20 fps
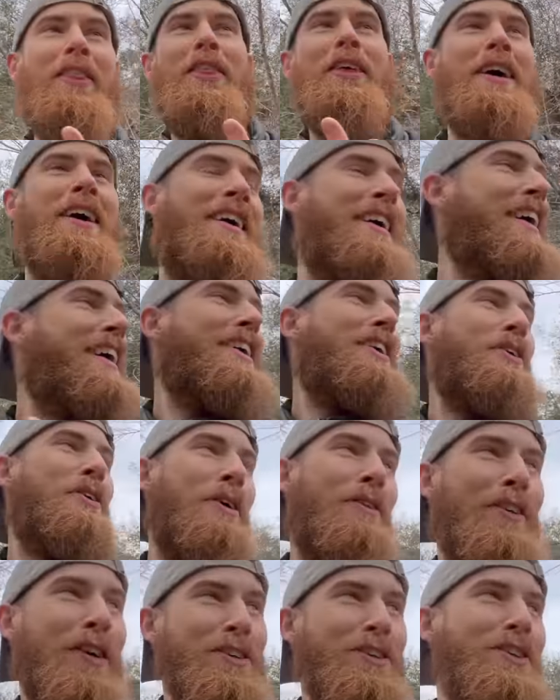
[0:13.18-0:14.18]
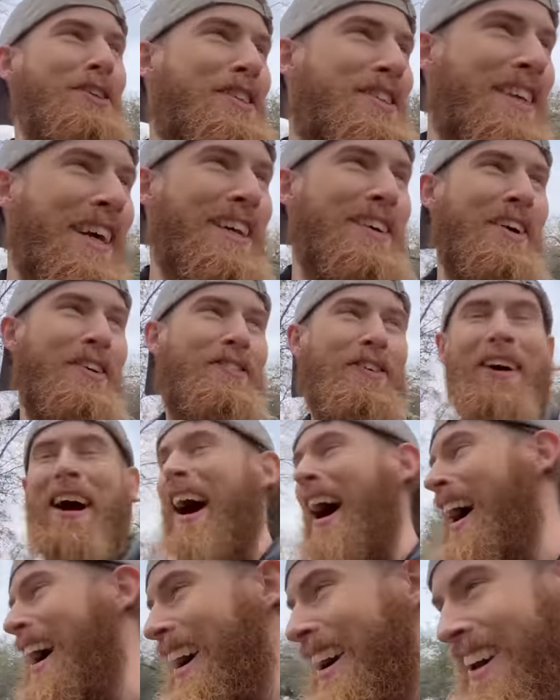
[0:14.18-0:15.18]
the universal signal for
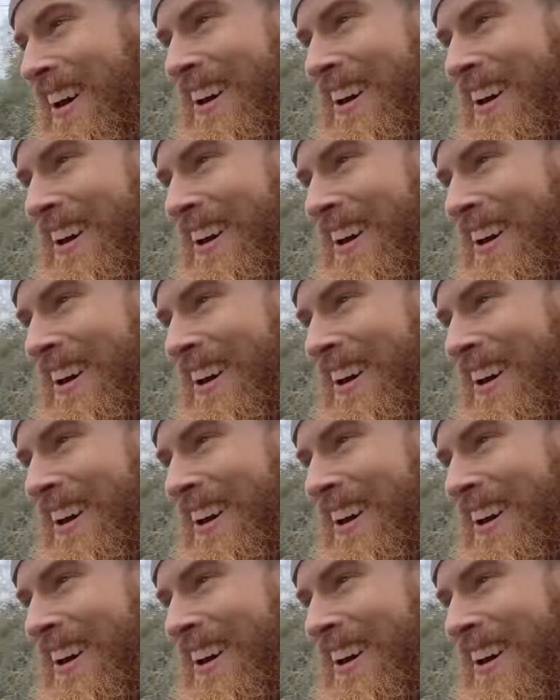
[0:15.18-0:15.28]
high.